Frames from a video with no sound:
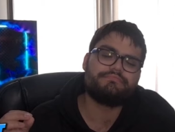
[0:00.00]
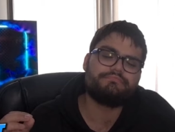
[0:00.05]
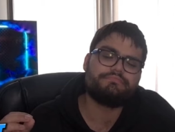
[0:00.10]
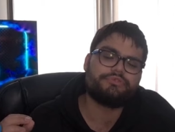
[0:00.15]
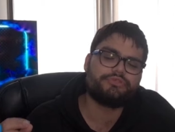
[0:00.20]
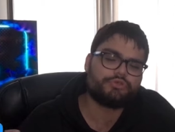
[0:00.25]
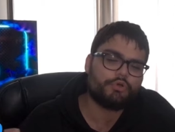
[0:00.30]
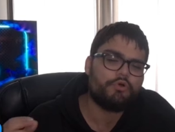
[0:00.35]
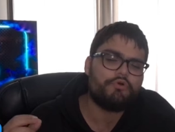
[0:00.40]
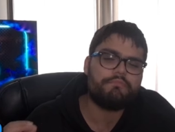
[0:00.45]

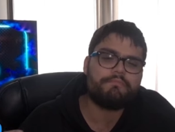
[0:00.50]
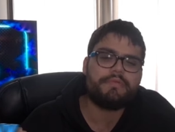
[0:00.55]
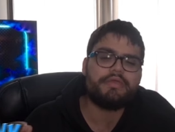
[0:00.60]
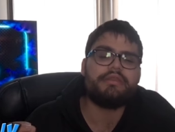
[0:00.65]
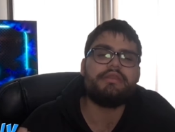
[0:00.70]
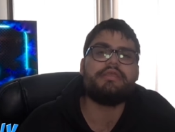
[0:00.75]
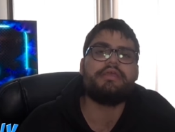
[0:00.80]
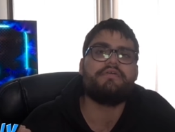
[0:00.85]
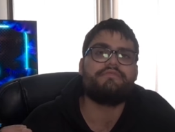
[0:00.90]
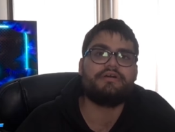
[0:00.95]
so
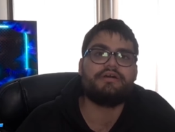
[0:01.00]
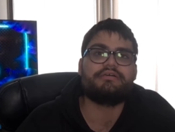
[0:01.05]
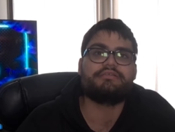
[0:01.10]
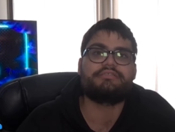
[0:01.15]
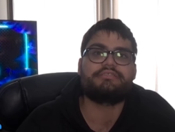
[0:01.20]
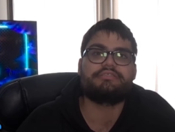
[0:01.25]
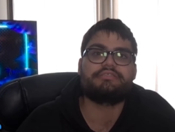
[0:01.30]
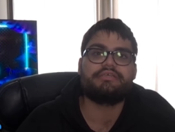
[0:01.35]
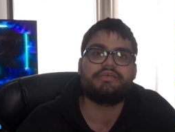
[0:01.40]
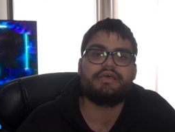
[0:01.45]
many of
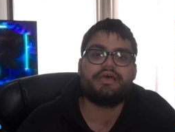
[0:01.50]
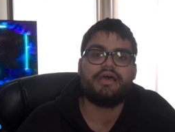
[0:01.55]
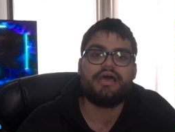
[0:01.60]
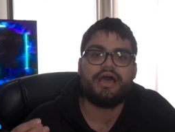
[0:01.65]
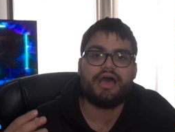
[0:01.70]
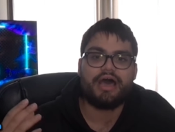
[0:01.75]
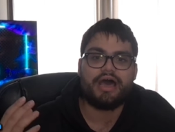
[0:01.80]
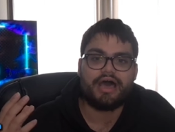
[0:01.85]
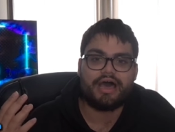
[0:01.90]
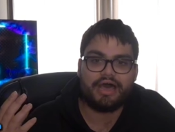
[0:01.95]
us
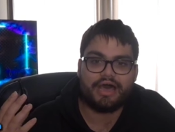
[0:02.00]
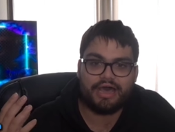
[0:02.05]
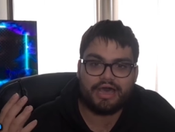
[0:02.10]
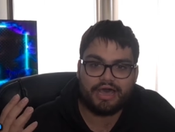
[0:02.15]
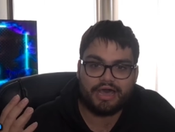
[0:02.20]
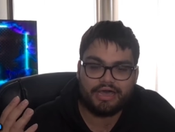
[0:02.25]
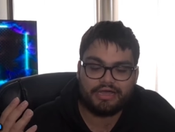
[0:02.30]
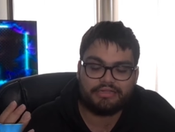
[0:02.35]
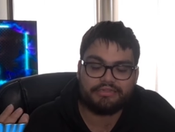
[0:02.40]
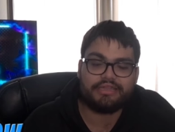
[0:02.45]

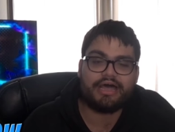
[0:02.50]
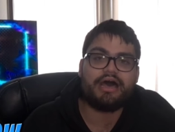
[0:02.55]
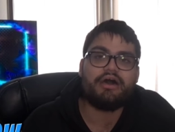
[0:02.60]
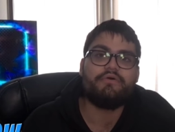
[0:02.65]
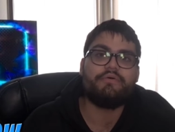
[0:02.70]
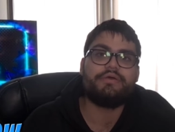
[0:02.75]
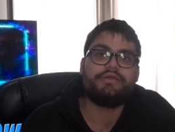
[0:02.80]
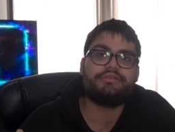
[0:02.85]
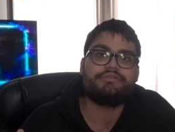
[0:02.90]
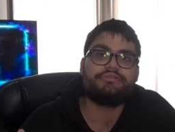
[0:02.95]

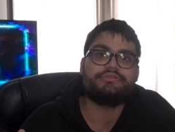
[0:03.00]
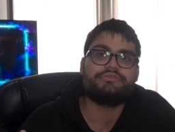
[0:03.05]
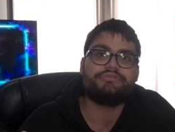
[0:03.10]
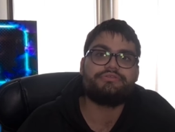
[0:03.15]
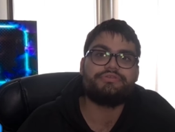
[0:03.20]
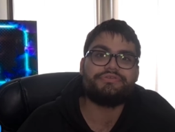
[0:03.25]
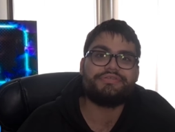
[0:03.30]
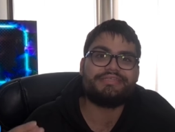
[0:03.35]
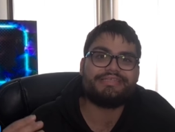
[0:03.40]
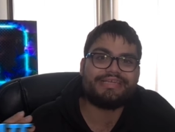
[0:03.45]
allow it
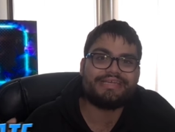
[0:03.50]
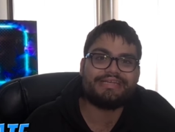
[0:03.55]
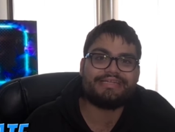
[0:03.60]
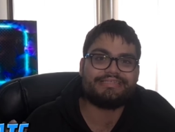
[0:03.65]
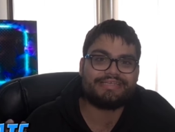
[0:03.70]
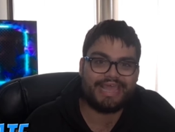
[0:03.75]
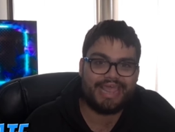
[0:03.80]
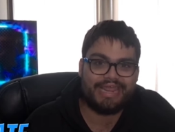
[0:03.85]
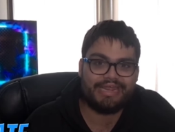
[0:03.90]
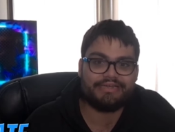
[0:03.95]
to
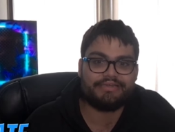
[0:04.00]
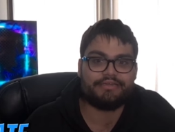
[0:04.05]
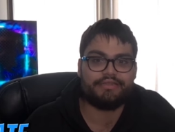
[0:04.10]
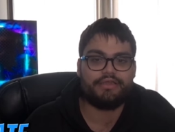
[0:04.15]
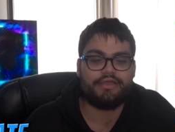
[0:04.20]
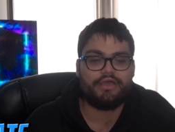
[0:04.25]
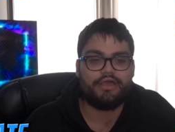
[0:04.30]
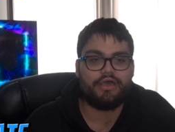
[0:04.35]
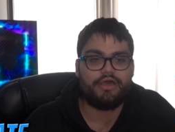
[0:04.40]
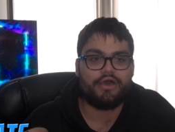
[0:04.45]
dictate
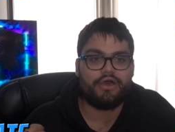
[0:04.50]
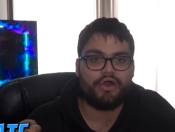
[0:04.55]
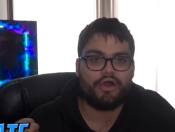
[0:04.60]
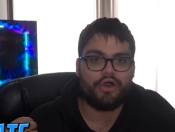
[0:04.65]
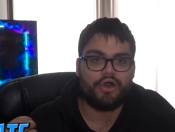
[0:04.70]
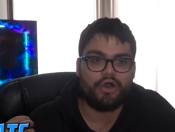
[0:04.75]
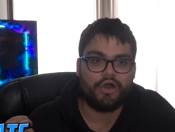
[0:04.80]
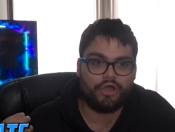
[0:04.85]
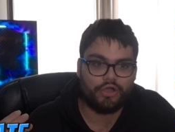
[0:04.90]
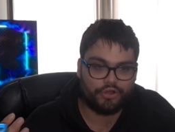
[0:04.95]

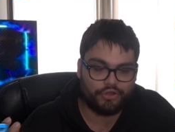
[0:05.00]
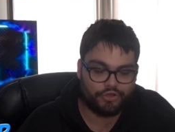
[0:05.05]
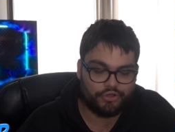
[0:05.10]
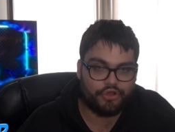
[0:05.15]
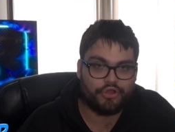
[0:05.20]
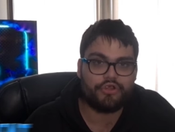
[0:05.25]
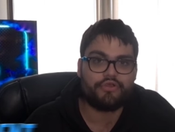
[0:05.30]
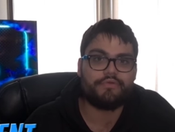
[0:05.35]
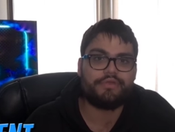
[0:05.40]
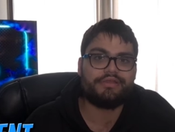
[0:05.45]
our
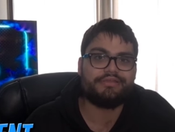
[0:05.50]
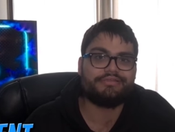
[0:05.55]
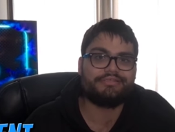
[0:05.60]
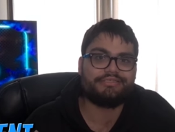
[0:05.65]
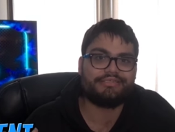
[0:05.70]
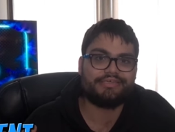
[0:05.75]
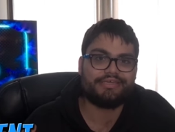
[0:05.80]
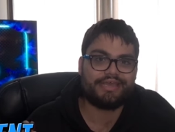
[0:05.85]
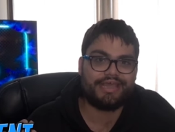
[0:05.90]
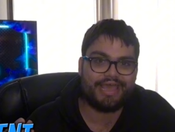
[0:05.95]

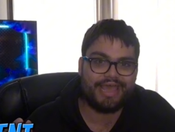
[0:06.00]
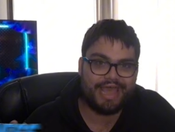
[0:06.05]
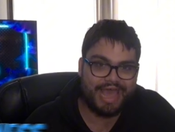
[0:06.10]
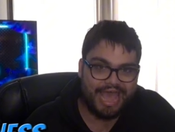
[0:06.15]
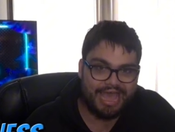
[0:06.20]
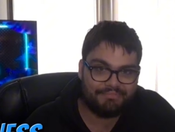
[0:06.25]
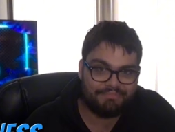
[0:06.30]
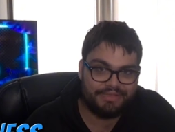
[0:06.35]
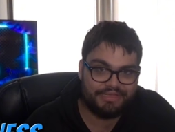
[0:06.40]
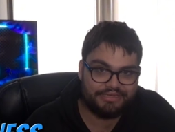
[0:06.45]
current
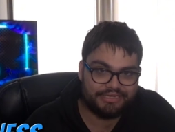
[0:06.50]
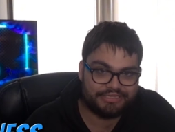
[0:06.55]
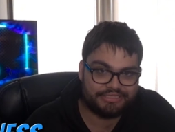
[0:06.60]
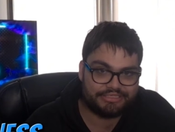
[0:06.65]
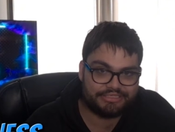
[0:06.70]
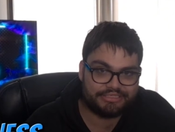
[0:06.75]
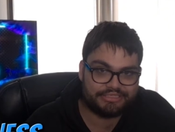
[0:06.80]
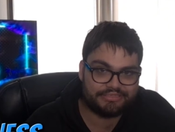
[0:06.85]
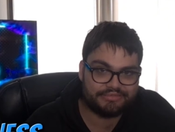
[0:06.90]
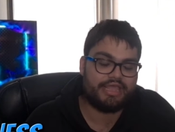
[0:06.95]

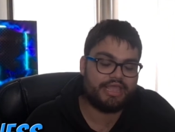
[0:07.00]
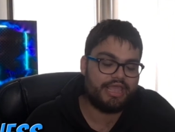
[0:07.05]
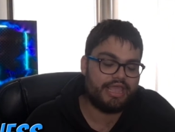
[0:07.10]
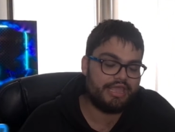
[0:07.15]
happiness.